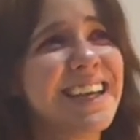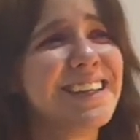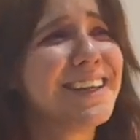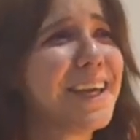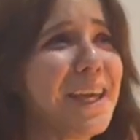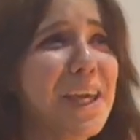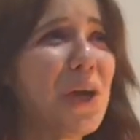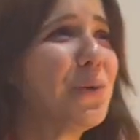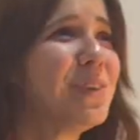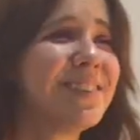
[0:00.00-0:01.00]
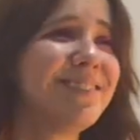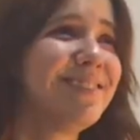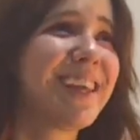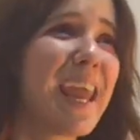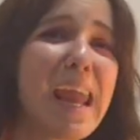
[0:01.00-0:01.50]
and cute
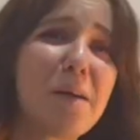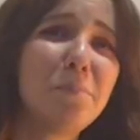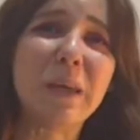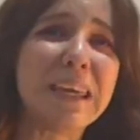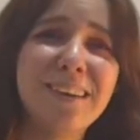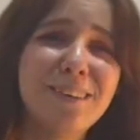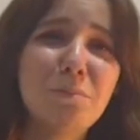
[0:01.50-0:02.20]
and campy